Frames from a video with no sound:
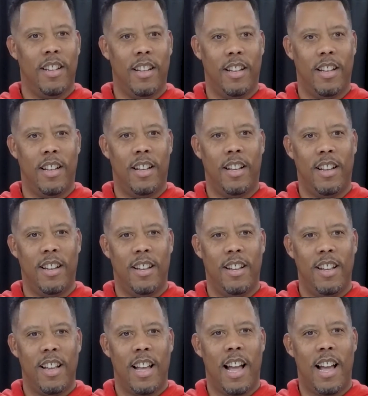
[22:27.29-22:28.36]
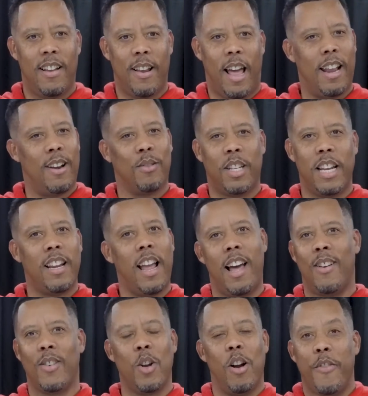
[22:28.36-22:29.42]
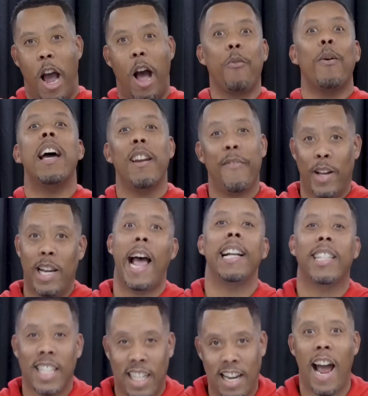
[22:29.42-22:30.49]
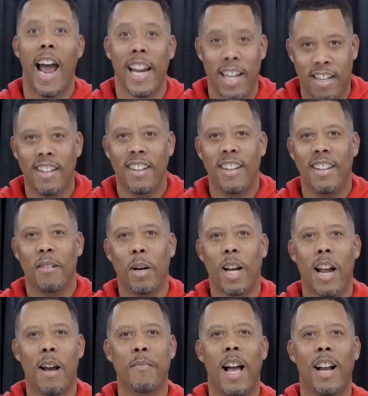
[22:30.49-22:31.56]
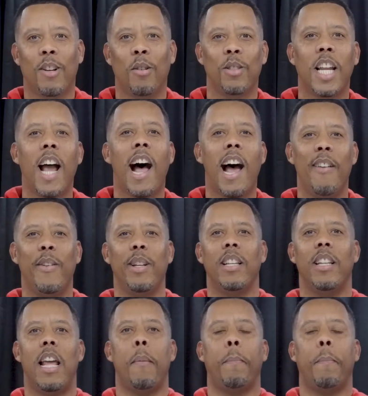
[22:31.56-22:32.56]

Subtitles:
Uh-huh. I don't know if y'all ready for that tonight, but I'm not going to dive into that.